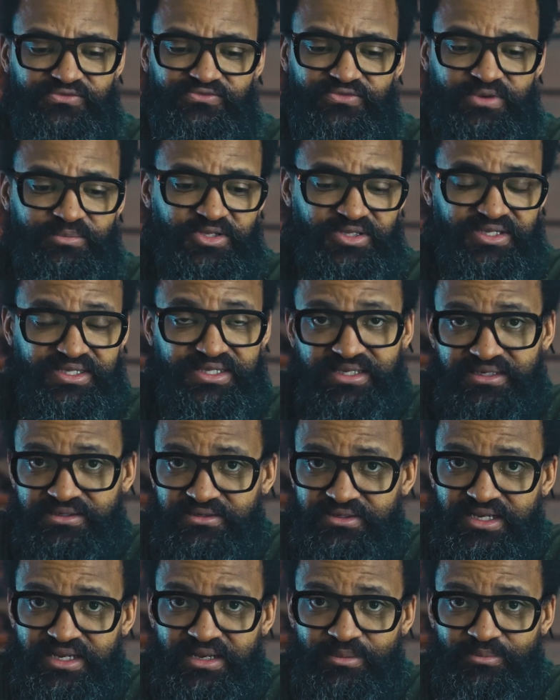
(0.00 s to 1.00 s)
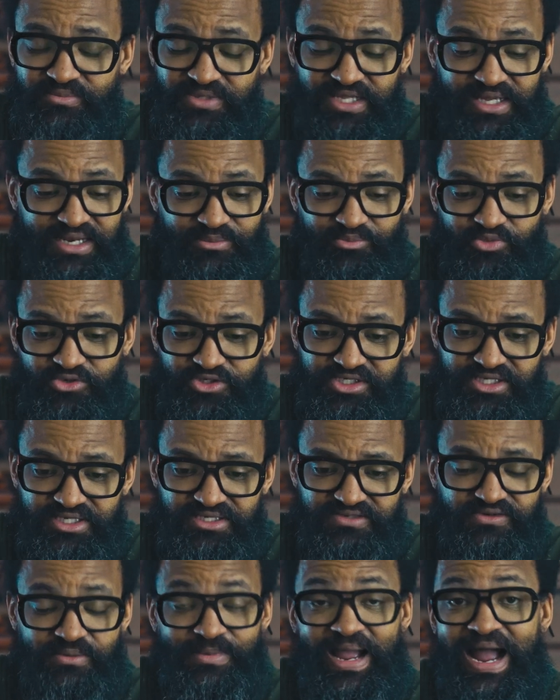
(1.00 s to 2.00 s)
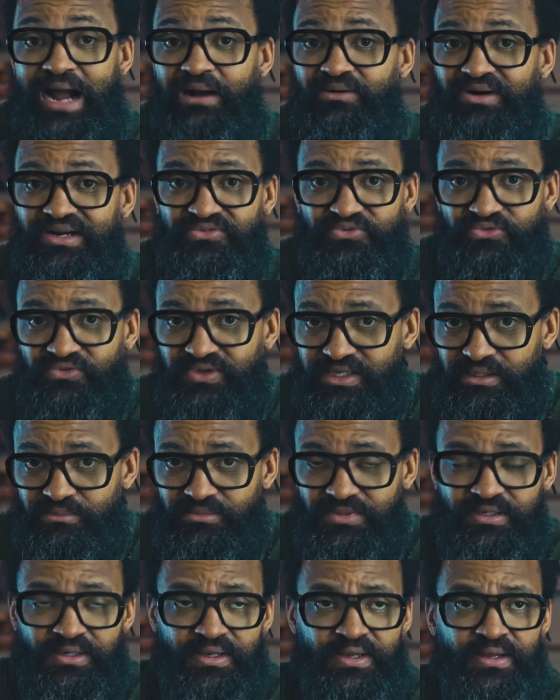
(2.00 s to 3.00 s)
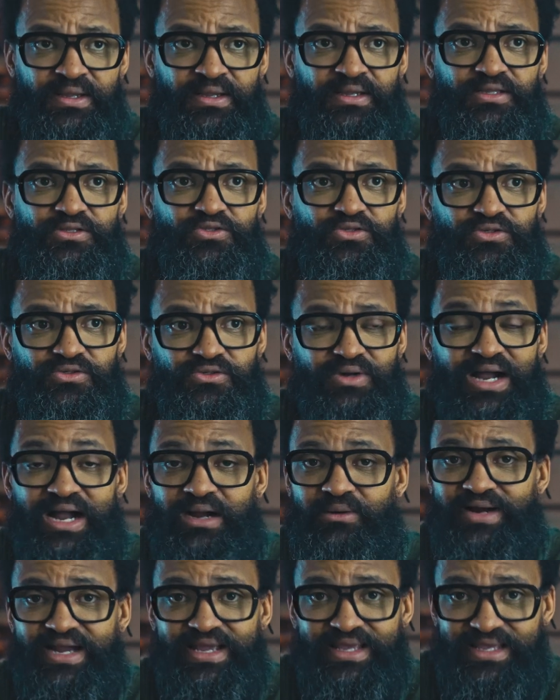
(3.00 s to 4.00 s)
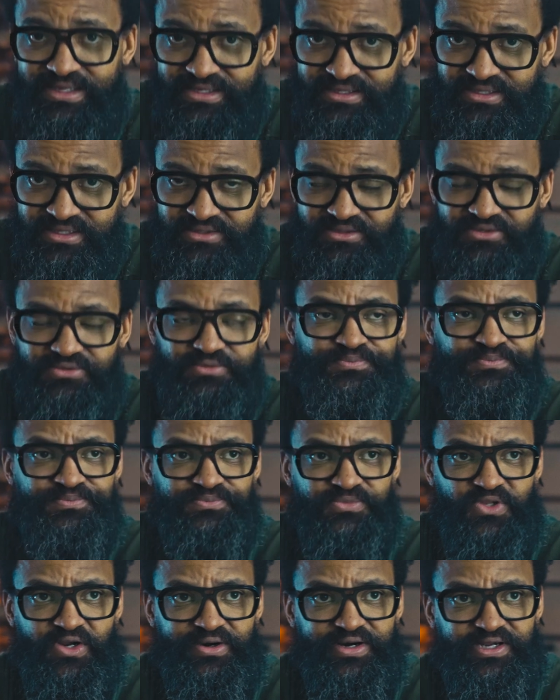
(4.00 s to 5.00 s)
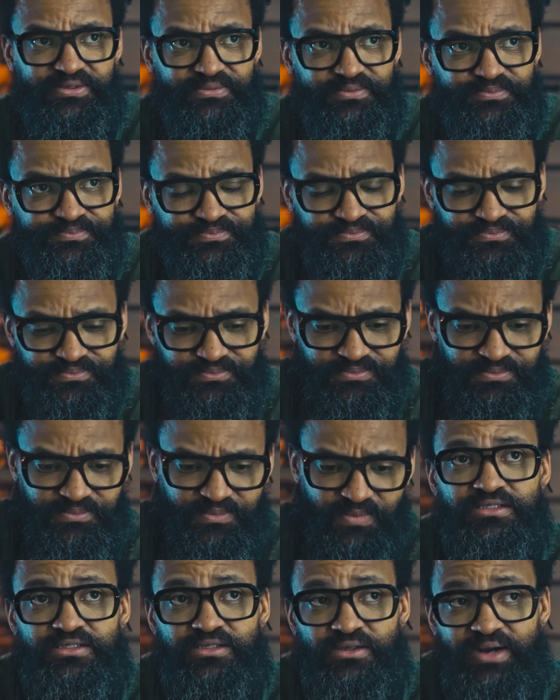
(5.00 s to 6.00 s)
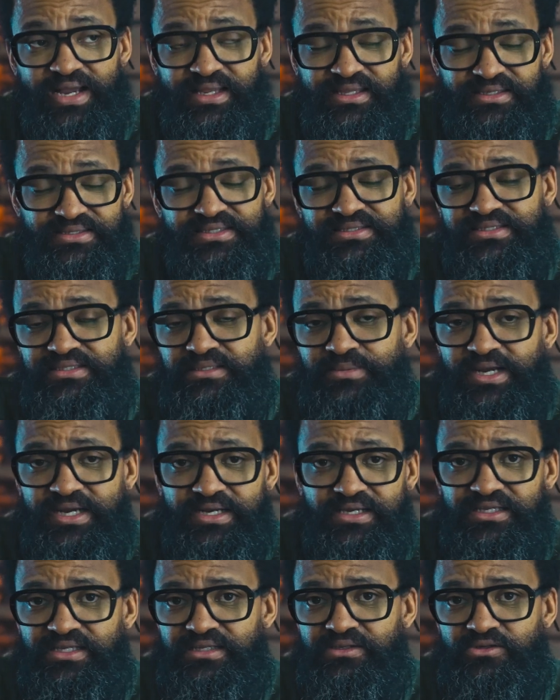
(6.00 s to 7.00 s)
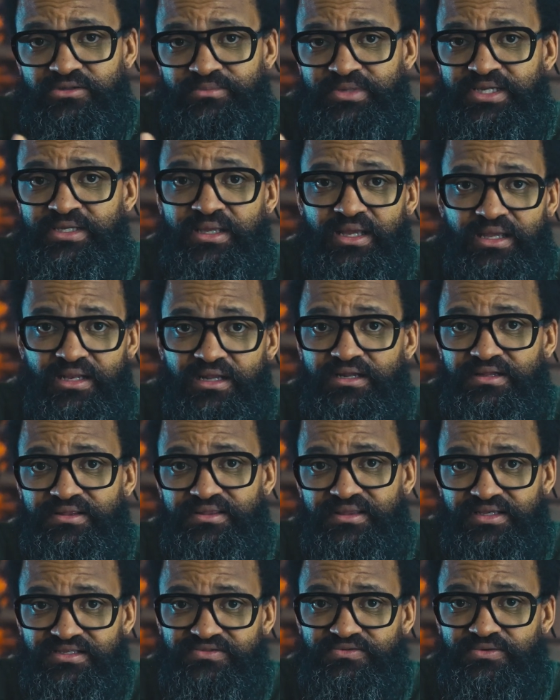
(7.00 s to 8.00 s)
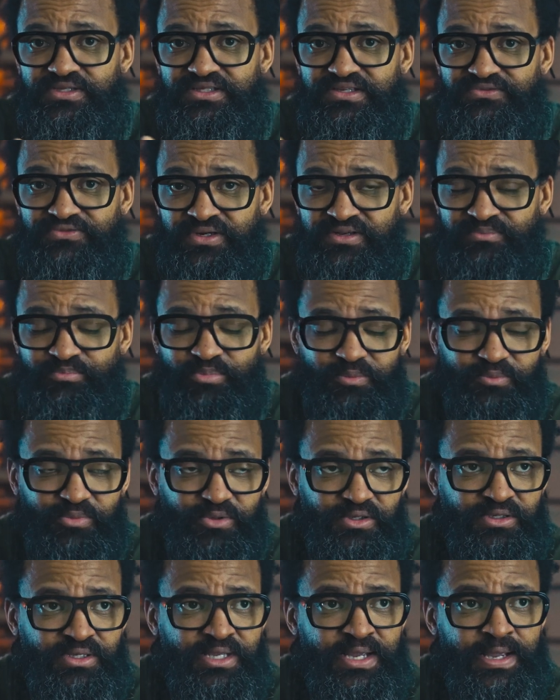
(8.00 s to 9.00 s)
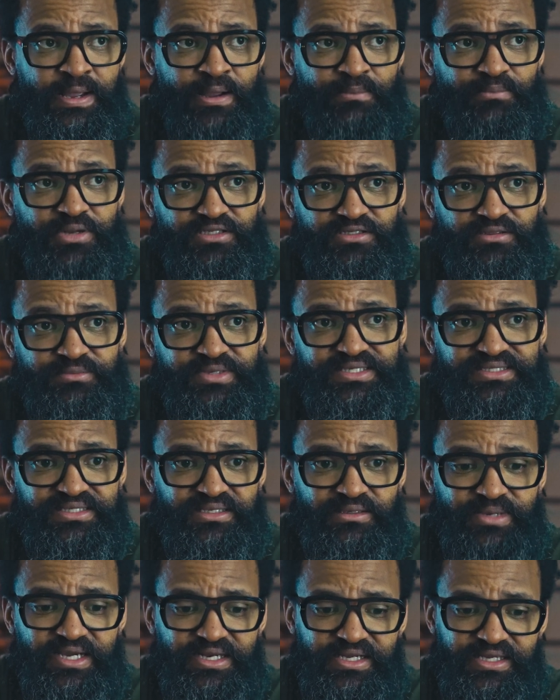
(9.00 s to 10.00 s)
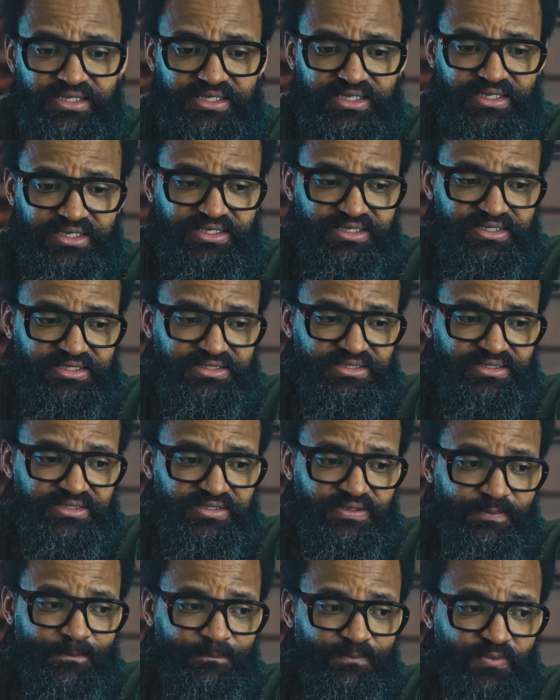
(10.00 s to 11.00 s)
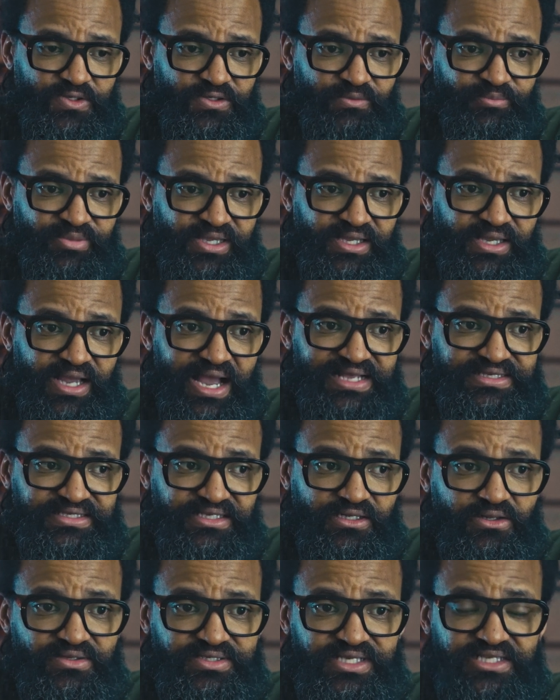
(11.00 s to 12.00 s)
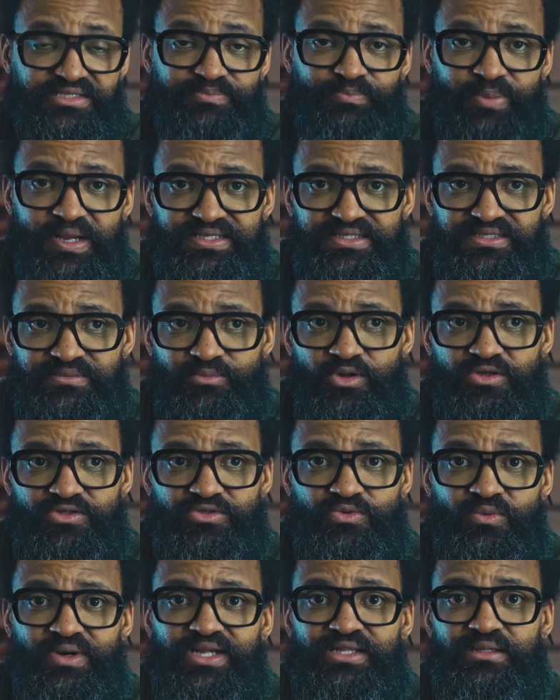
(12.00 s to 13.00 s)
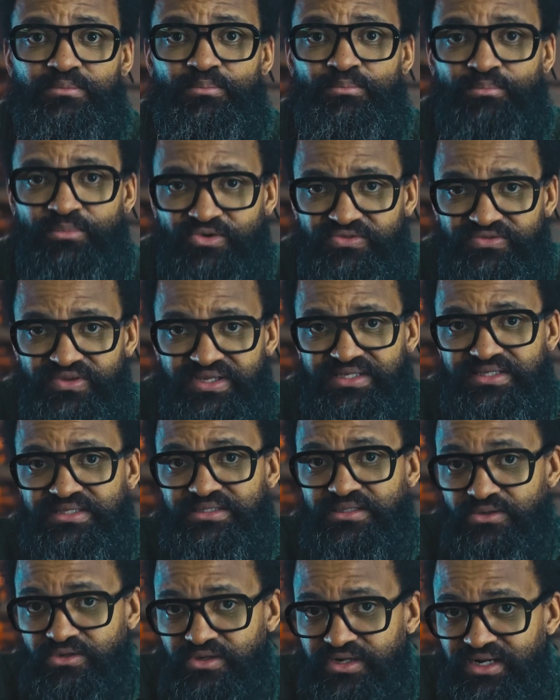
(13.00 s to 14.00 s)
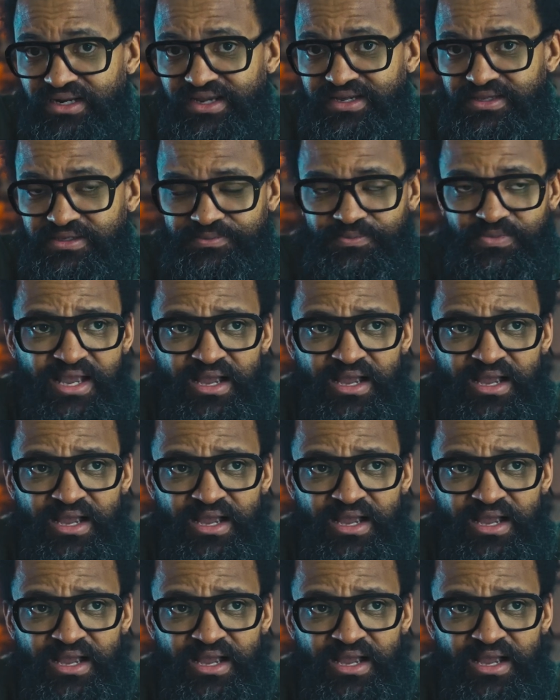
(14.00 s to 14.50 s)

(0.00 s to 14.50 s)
From the gear that I purchase, from how I film to how I edit. All right. So I can say cinematic. It could mean a lot of things for different people, but to me, cinematic is to be as close as possible to what movies look like.